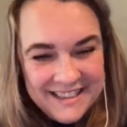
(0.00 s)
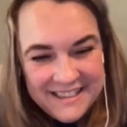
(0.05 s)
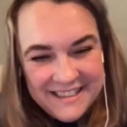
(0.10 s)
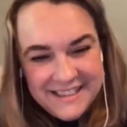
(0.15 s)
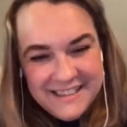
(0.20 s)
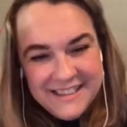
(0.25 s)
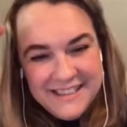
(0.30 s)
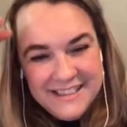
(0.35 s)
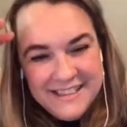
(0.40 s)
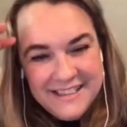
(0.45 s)

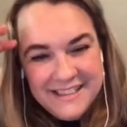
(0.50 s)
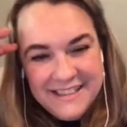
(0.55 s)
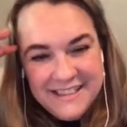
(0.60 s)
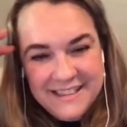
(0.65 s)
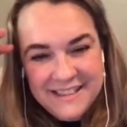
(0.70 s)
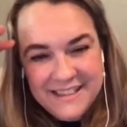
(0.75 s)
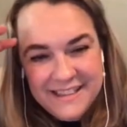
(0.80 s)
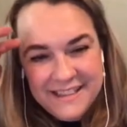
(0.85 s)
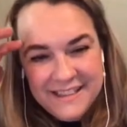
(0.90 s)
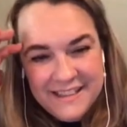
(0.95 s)

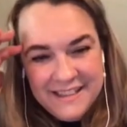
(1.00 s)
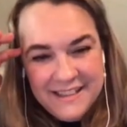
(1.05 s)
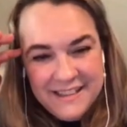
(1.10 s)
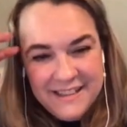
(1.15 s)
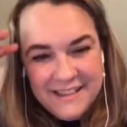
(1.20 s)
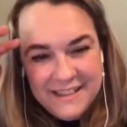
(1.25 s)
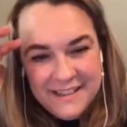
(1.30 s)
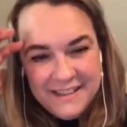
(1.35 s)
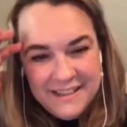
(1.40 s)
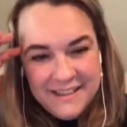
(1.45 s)

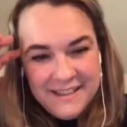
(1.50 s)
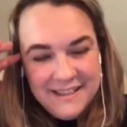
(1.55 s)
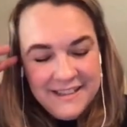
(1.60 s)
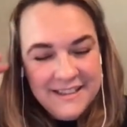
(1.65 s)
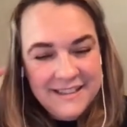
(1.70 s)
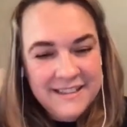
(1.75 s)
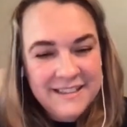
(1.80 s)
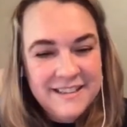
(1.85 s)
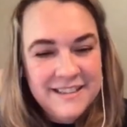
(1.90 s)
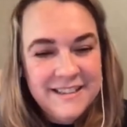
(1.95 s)

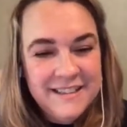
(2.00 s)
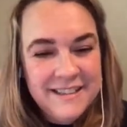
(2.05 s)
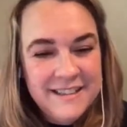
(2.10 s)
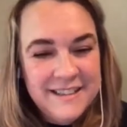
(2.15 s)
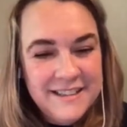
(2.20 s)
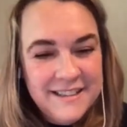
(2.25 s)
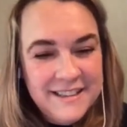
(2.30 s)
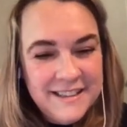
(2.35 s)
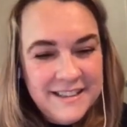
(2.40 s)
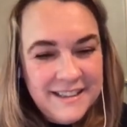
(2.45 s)

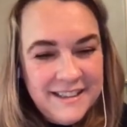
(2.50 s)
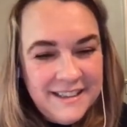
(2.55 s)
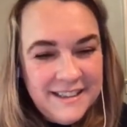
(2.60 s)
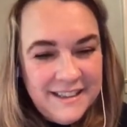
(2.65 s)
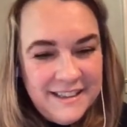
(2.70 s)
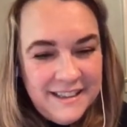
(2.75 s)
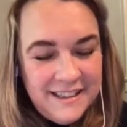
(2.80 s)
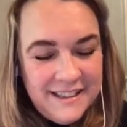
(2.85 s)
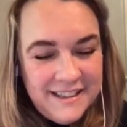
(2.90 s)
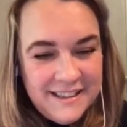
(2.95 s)

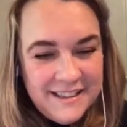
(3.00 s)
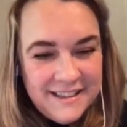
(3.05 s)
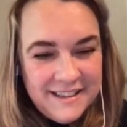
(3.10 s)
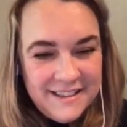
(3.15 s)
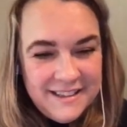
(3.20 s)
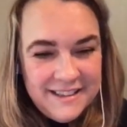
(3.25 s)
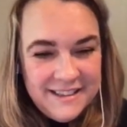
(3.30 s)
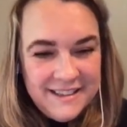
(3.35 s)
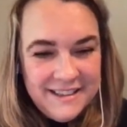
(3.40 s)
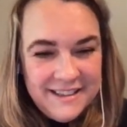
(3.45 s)

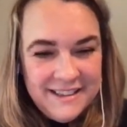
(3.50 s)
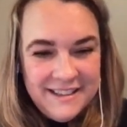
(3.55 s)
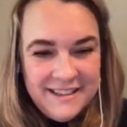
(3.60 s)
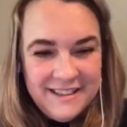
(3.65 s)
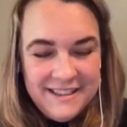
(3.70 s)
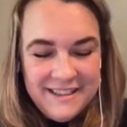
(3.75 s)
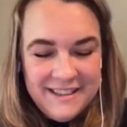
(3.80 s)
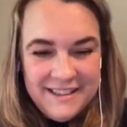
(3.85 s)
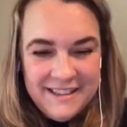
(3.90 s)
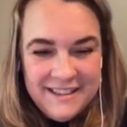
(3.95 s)

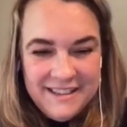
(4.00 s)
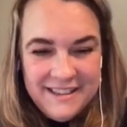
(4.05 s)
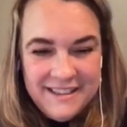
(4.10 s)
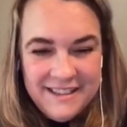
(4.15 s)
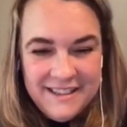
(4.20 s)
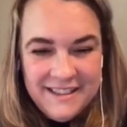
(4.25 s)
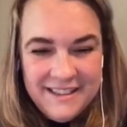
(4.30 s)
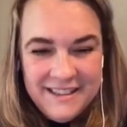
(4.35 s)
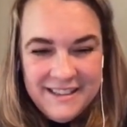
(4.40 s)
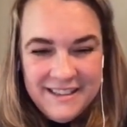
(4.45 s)

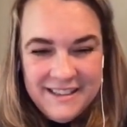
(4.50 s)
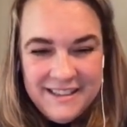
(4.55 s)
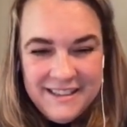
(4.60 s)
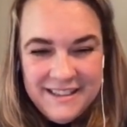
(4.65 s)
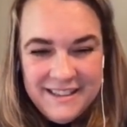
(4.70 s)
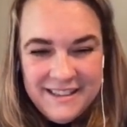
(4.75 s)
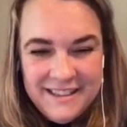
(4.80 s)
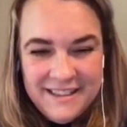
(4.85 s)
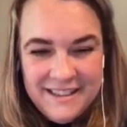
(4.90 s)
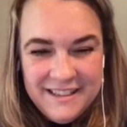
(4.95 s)

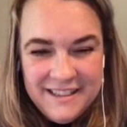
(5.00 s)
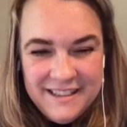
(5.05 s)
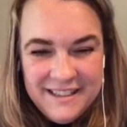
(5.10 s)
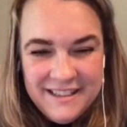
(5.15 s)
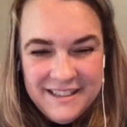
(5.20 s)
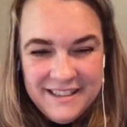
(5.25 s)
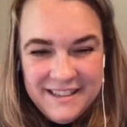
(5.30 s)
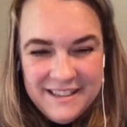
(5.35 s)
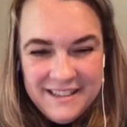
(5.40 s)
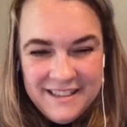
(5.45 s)

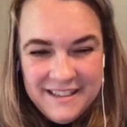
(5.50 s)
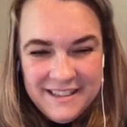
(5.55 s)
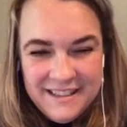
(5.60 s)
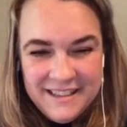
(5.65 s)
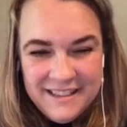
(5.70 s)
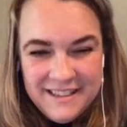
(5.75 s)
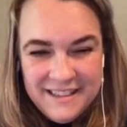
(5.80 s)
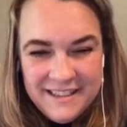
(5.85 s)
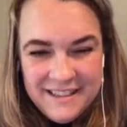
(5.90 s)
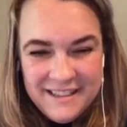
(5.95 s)

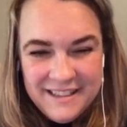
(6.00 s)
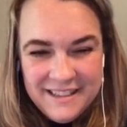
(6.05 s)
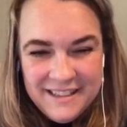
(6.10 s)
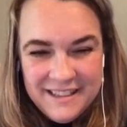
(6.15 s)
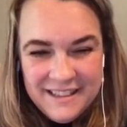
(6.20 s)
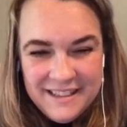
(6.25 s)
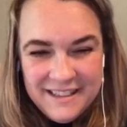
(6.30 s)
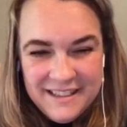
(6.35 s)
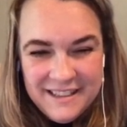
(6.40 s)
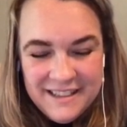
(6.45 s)

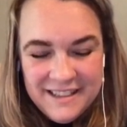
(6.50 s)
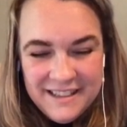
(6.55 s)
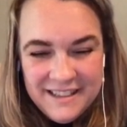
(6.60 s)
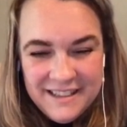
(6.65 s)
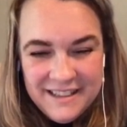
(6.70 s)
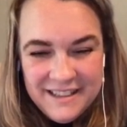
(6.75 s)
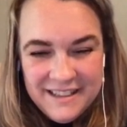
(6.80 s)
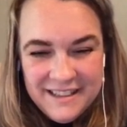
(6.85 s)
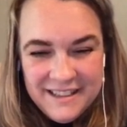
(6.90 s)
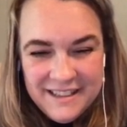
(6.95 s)

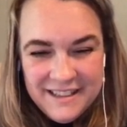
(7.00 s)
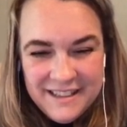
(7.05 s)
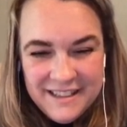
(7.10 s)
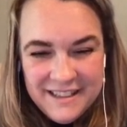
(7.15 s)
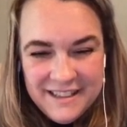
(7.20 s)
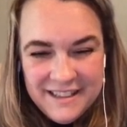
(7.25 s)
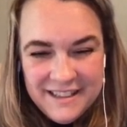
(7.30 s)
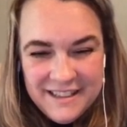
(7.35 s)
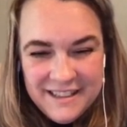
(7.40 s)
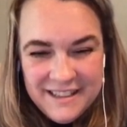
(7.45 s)
(silent)